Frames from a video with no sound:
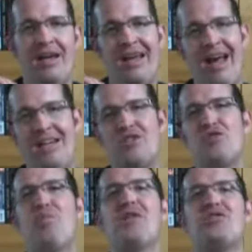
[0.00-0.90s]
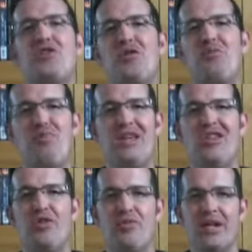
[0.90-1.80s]
at
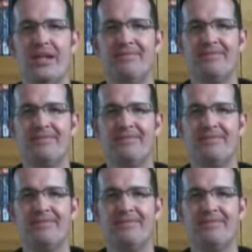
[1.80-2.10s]
SpencerB3.